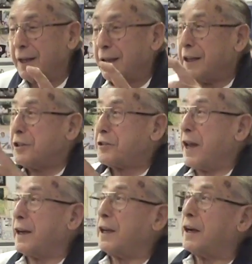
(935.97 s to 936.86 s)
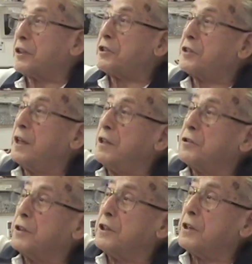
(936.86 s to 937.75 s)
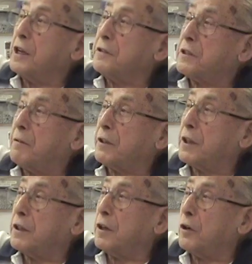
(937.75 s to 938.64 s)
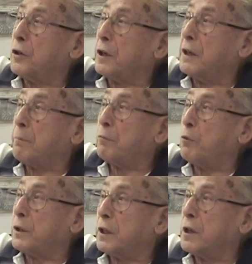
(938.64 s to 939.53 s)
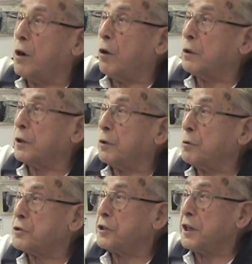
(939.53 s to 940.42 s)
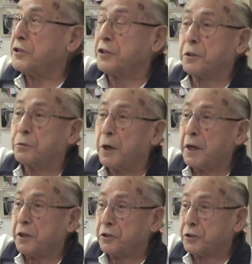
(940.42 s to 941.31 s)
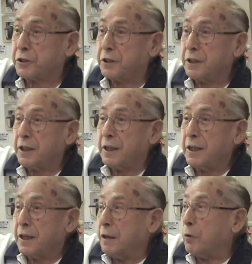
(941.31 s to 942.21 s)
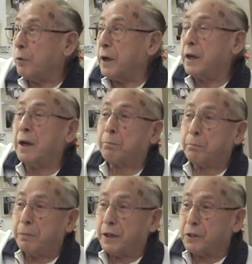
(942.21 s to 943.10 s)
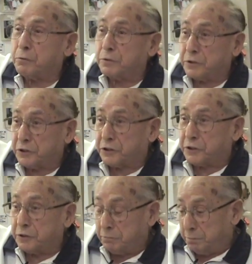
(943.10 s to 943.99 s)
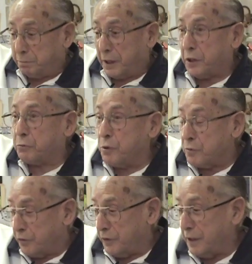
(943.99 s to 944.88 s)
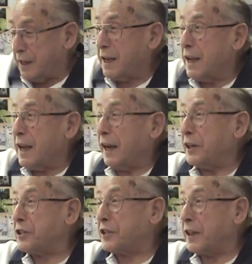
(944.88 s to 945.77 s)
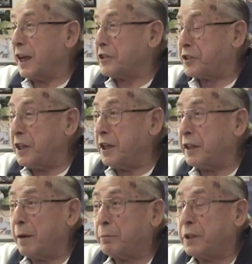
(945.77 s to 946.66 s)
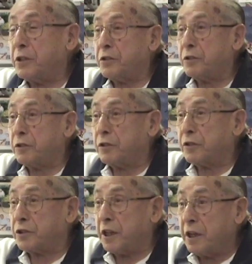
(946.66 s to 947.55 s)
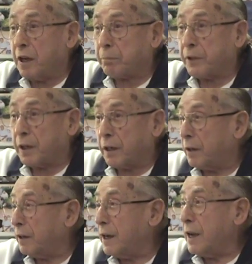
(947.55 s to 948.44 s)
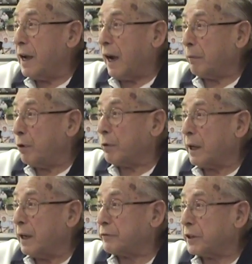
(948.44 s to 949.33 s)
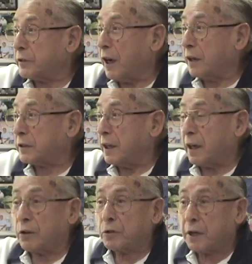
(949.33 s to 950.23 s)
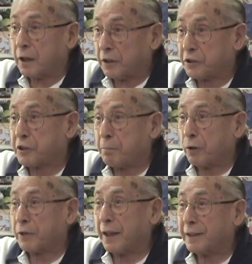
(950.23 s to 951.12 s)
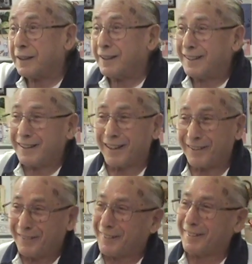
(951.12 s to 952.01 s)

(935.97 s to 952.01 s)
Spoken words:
He's standing on a stage and he's evidently looking up what they called in those days the Grays, way up by the roof. And he said, I see an empty seat up there. I'm going to have to talk to Harold Kudlats about that. Yeah.